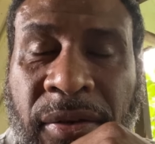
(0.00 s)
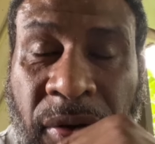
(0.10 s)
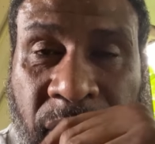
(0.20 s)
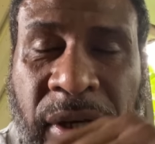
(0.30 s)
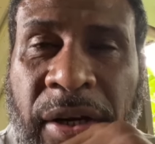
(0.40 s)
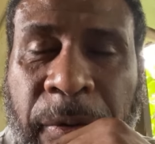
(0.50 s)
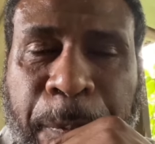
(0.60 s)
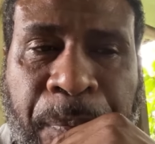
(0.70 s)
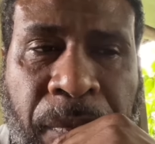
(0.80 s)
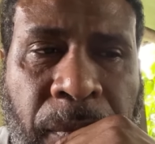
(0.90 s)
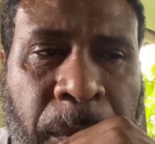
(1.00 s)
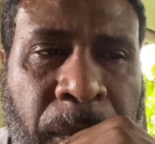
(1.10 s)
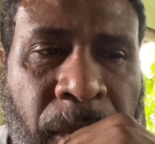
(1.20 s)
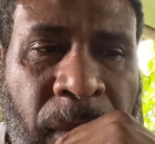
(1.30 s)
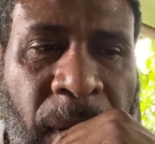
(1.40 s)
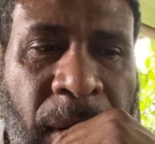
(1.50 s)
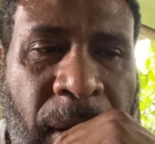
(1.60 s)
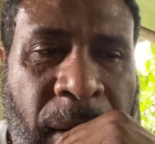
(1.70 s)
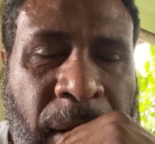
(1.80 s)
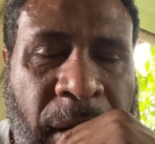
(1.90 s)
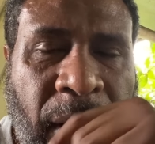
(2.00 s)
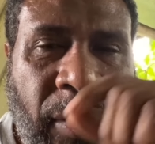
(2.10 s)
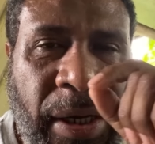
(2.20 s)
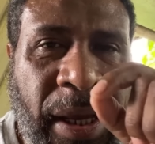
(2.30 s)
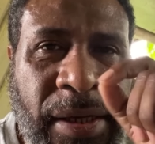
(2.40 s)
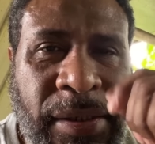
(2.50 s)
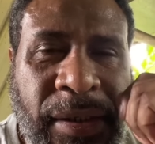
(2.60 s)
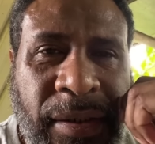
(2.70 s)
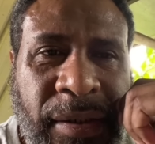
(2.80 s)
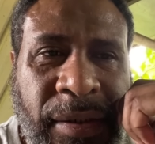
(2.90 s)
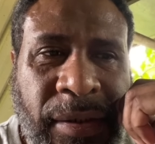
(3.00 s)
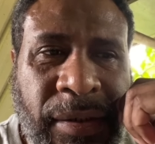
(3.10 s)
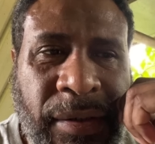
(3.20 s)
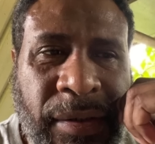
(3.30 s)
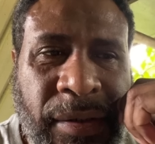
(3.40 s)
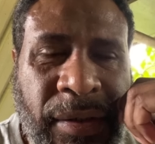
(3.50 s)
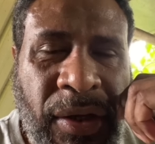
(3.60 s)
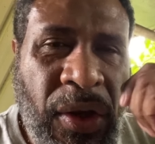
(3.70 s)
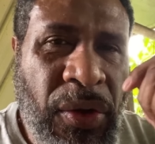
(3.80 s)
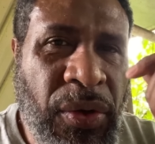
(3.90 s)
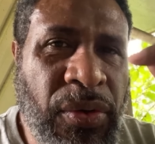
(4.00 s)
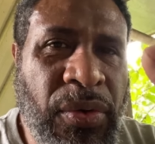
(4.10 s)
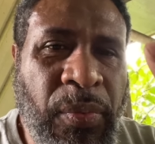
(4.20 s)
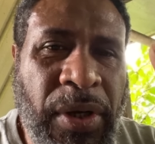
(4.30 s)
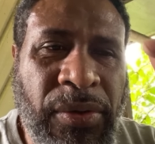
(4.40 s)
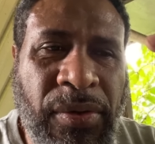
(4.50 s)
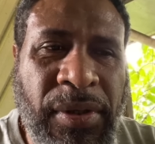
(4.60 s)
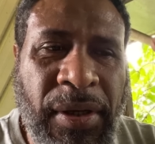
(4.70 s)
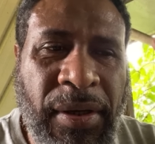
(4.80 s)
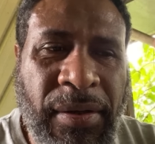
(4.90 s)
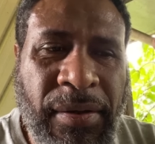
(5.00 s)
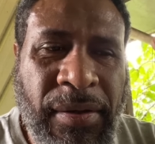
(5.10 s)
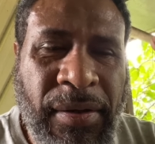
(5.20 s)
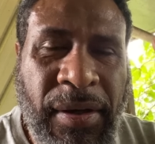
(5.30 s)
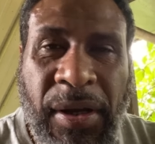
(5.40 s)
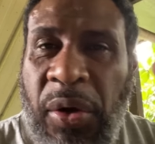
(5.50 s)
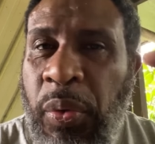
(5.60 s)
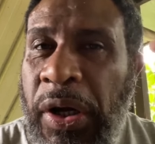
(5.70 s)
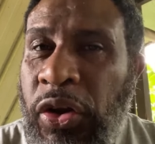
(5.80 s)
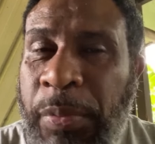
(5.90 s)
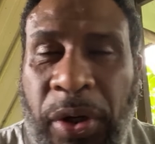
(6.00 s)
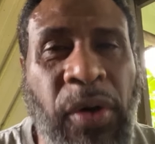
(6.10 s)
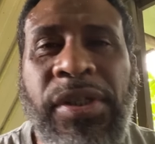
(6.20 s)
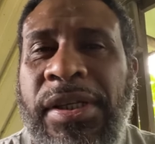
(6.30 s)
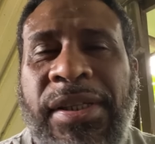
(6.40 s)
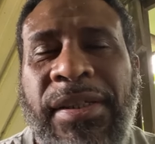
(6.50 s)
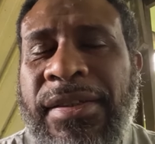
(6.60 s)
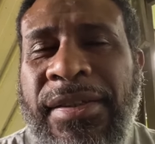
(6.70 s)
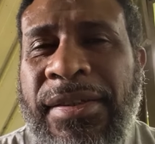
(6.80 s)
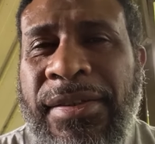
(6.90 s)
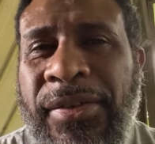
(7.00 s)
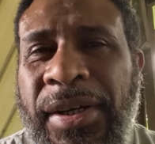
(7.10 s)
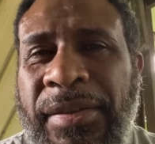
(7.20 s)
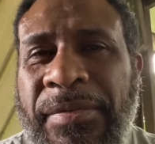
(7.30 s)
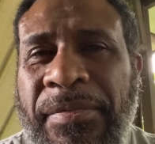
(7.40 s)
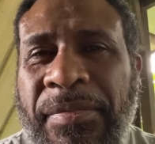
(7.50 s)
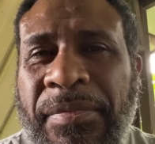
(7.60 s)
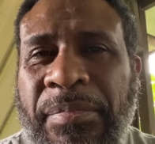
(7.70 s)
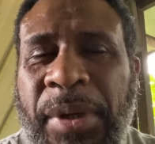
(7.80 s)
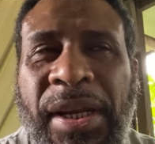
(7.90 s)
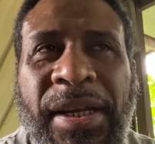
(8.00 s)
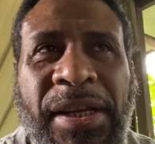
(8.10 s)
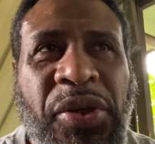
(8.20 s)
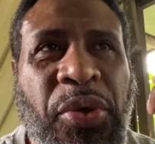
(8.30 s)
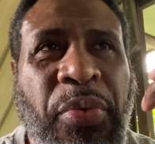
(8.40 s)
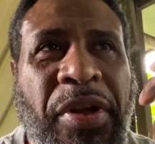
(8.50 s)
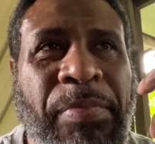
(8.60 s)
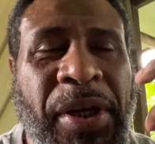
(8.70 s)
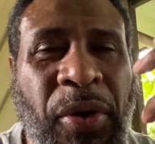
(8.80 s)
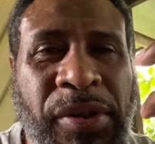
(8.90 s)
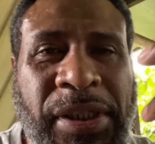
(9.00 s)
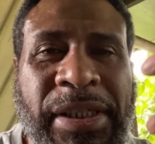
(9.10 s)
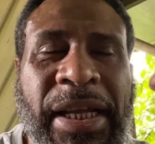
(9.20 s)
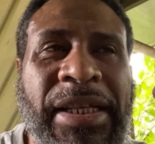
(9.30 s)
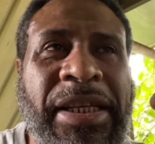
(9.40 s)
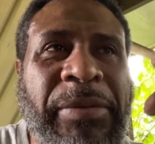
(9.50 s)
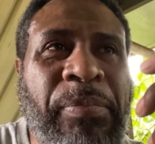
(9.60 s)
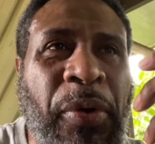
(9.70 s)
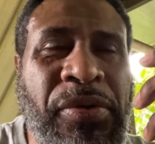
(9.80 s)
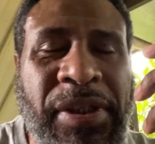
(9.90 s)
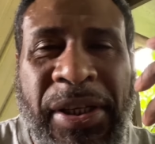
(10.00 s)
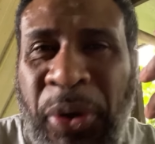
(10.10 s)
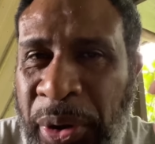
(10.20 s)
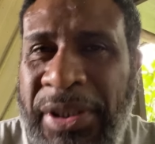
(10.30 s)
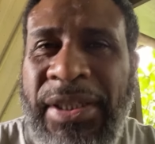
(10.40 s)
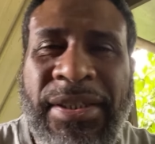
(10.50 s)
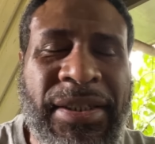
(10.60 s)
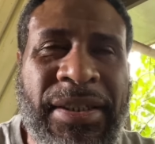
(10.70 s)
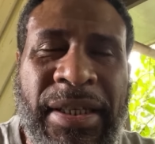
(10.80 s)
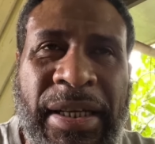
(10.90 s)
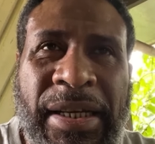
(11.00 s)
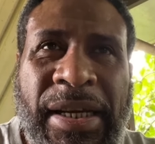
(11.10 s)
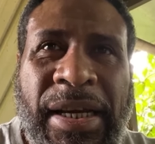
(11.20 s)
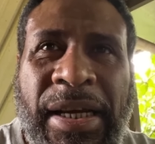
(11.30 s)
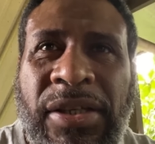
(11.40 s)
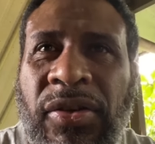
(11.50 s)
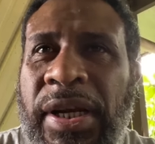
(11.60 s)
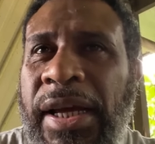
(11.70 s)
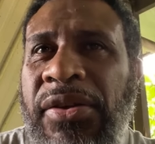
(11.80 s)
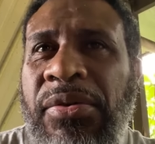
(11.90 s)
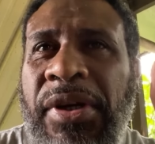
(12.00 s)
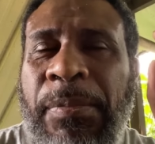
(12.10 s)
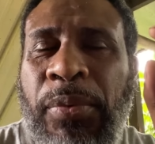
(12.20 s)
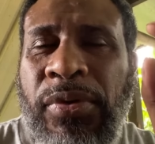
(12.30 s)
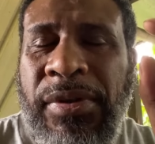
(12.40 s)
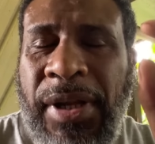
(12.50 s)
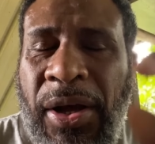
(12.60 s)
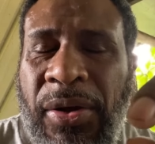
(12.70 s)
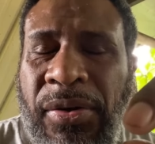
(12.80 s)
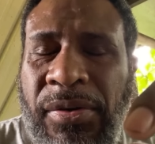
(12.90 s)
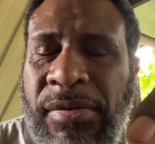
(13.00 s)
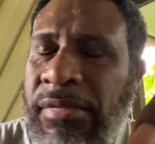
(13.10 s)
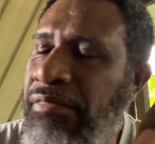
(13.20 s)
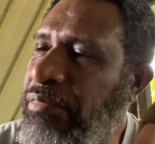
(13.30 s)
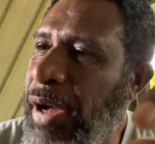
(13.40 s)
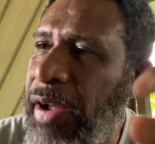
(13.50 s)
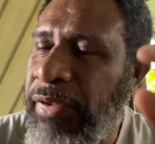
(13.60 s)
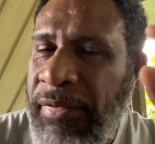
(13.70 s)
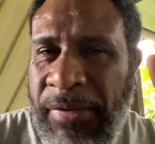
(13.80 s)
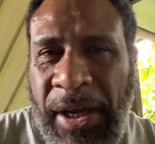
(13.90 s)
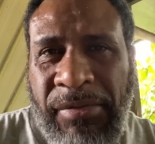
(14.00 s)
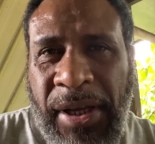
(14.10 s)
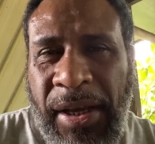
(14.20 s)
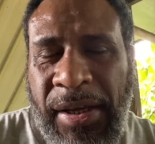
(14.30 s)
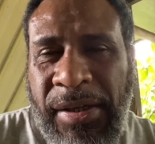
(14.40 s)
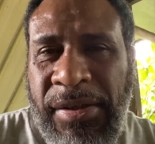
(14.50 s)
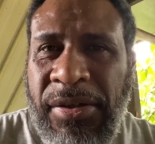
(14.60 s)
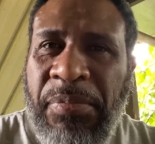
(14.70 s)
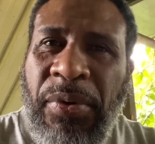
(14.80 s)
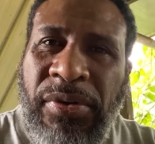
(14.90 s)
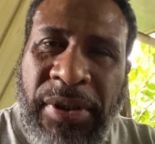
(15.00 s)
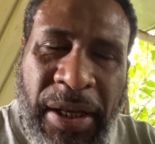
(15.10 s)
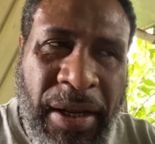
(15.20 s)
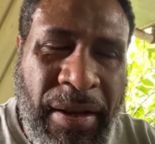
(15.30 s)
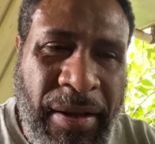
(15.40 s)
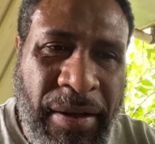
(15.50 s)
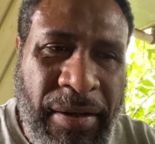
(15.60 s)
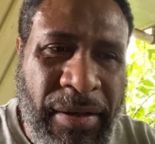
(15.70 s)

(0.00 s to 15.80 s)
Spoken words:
your channel. Now the catch is, YouTube wants to see, will you be consistent, right? Meaning that you will be consistent in posting content. It's not like you're gonna post now, after 5 days you post another.